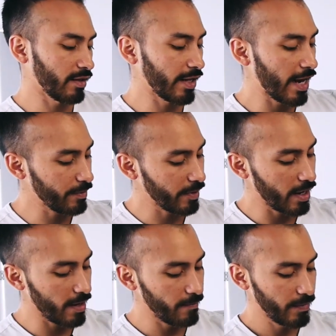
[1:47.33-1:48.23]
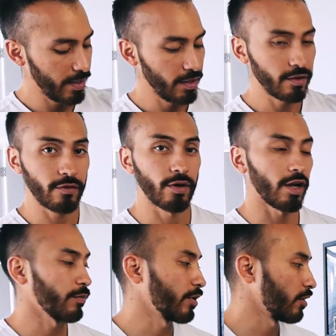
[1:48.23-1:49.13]
laptop,
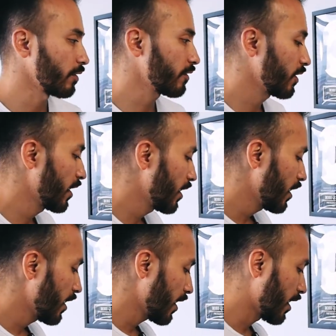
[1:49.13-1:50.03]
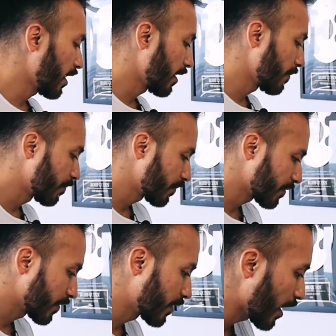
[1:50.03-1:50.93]
$2 bills.
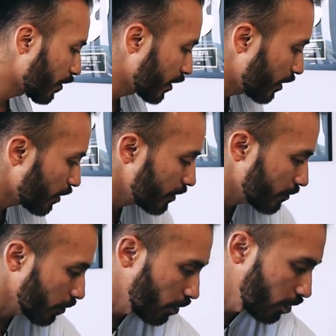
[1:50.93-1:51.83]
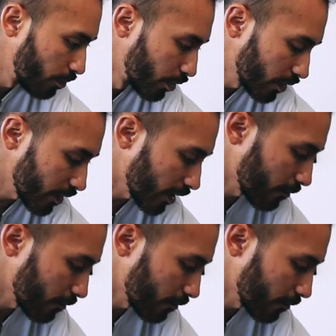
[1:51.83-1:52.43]
Down here, these are all books that I've